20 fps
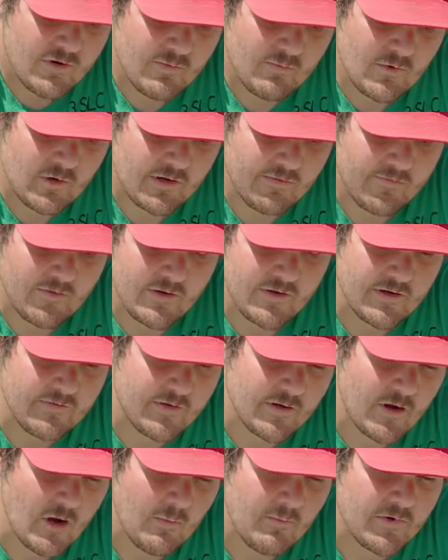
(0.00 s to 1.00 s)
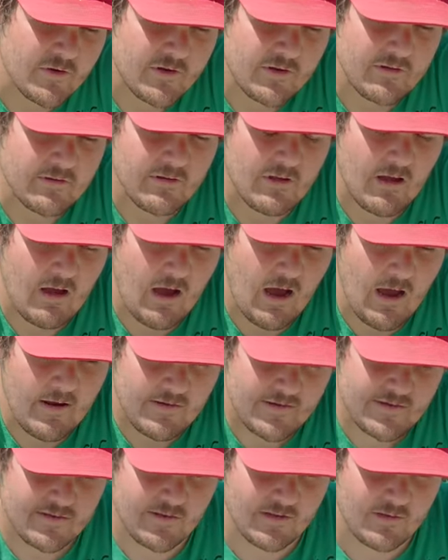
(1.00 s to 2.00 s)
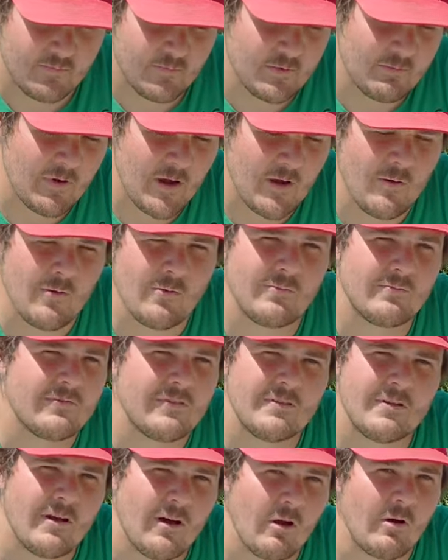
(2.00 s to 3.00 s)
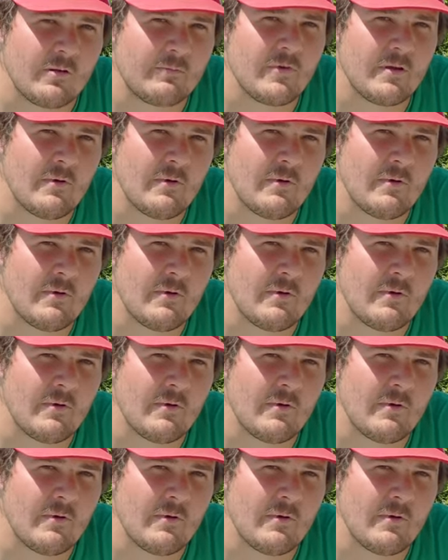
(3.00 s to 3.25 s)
When you're working for a different company, I just like to be my own, I don't like to